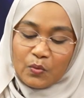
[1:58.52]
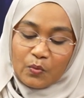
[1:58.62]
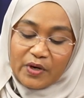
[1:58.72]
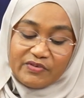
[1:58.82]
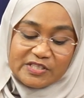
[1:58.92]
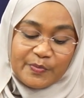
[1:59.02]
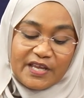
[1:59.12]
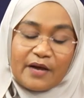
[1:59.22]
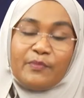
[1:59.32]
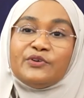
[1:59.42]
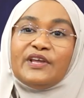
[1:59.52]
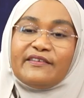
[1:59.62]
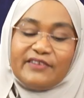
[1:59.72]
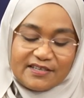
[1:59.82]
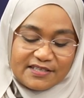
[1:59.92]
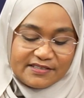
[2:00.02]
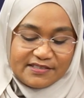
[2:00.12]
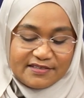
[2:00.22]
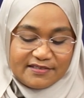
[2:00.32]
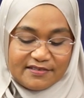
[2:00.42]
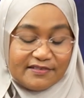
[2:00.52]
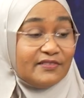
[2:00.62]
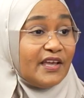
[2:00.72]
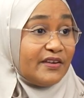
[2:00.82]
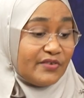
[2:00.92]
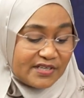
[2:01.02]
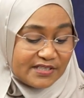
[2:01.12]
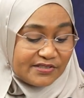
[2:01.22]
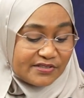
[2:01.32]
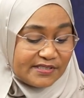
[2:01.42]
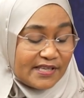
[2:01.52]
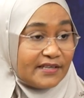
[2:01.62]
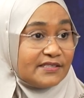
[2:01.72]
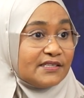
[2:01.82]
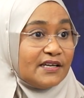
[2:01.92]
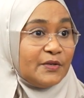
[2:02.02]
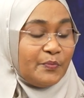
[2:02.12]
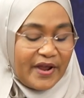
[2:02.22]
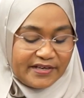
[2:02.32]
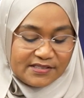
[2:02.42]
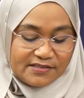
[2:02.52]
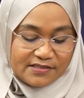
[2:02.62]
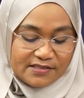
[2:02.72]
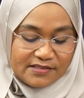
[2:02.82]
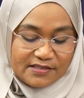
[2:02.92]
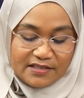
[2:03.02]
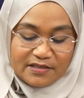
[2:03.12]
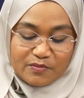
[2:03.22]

When we speak about agriculture, the agricultural sector and practices in the